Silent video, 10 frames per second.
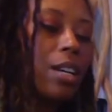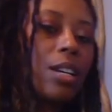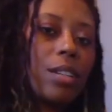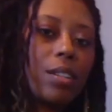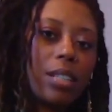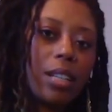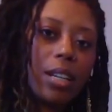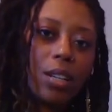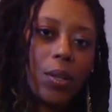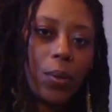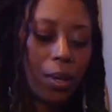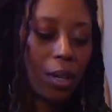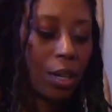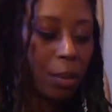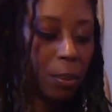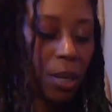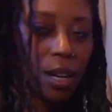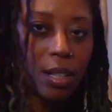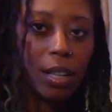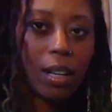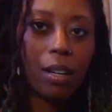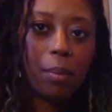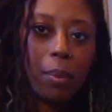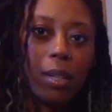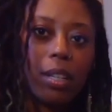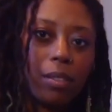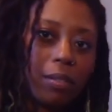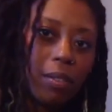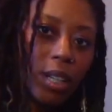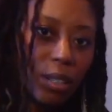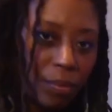you can take your block or your book in front of you.